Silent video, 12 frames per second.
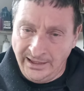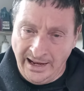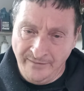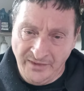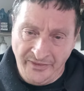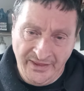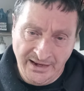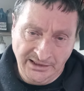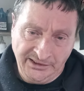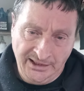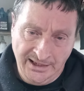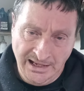I have nothing
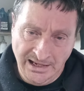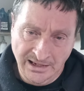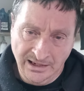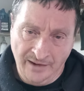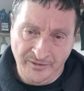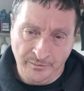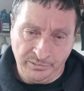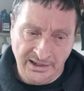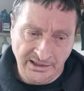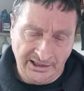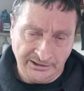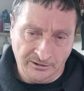against any of the
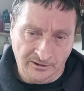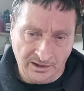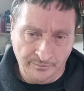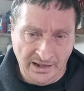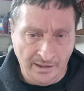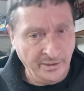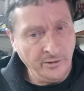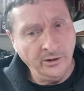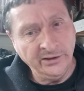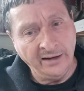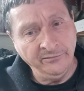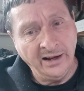brands I talk about
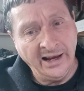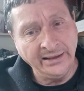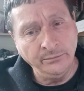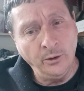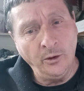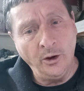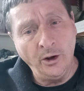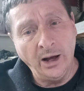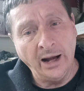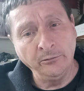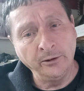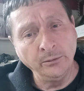because I've had them all,
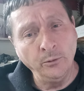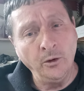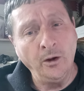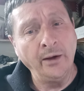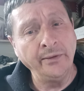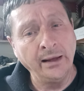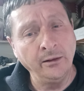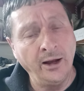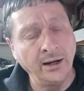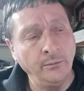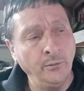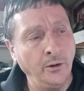I run them all, and I
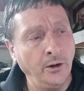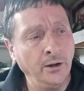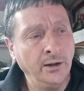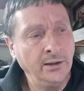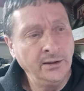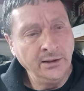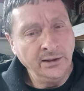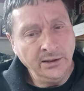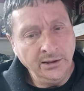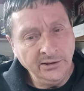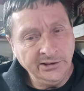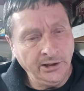like them all.
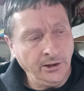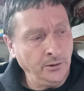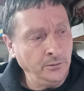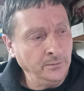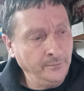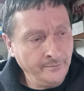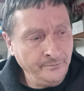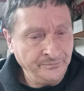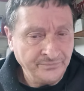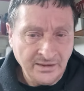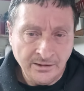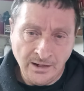So,
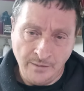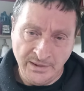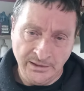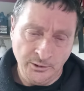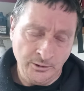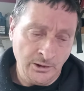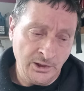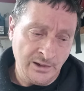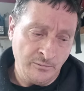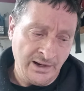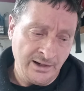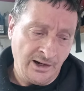cut me a little
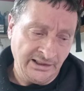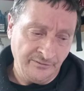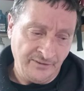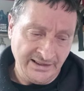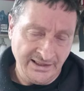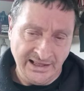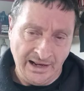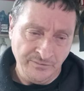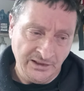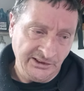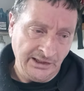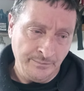leeway, guys, if I did
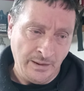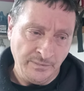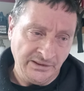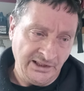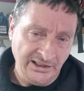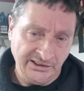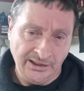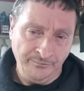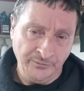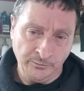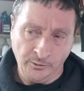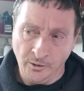happen to slip up and say
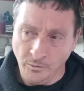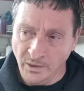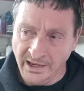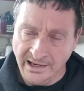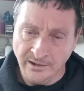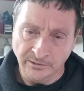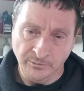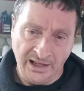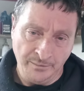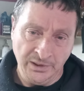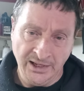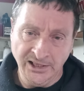something the wrong way. Because when
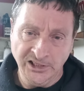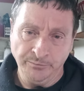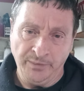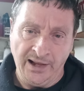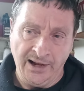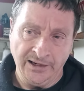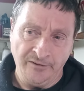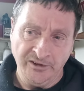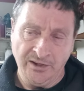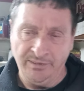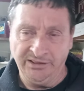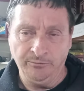I play this back, every
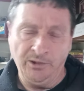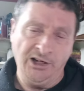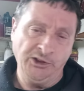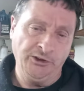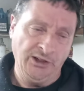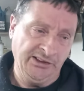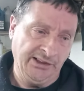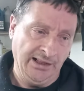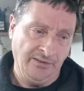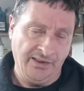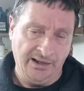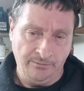time I say, well, I shouldn't have
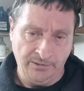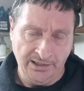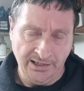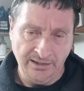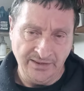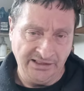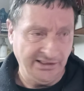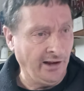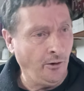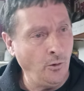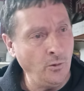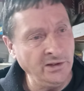said it that way. And that's
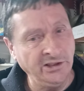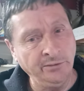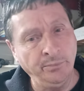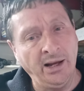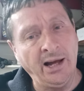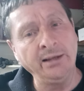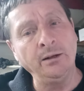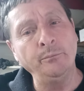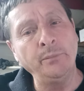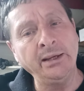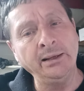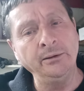how it always is. But I
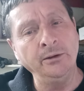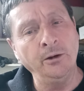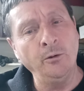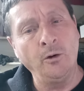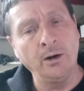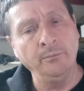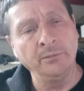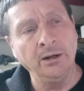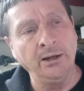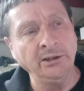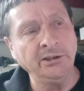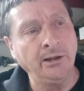don't mean it no harm,
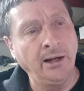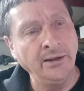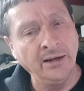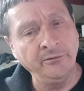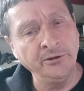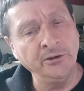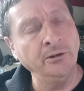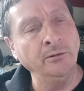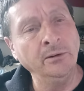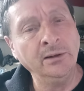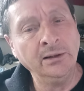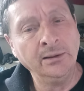guys. I never
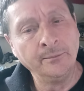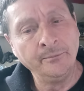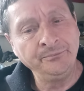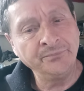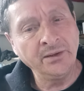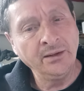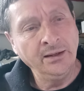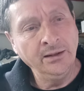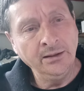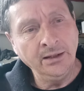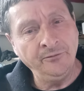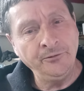do.
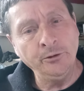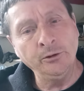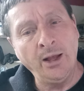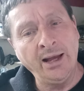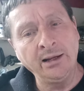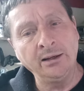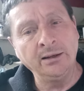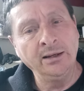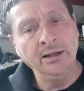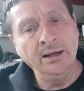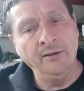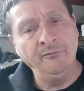If you like
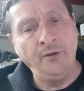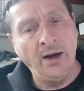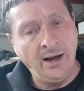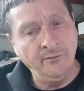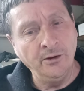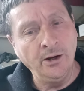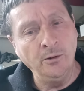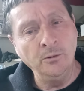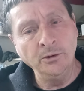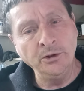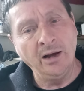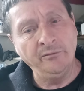a
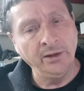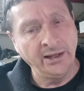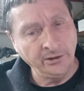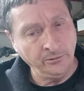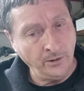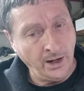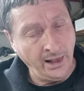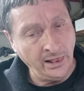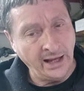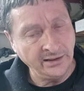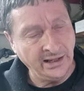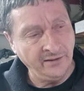Volvo, you have like to
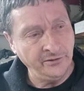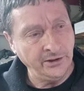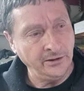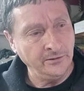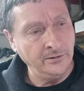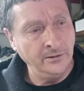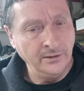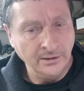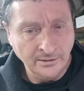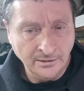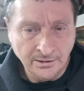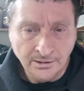like that vehicle.
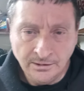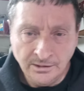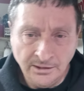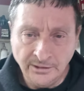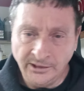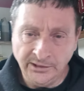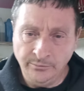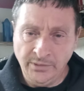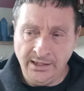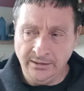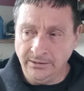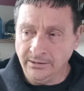It doesn't
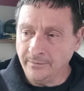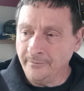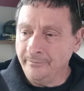matter.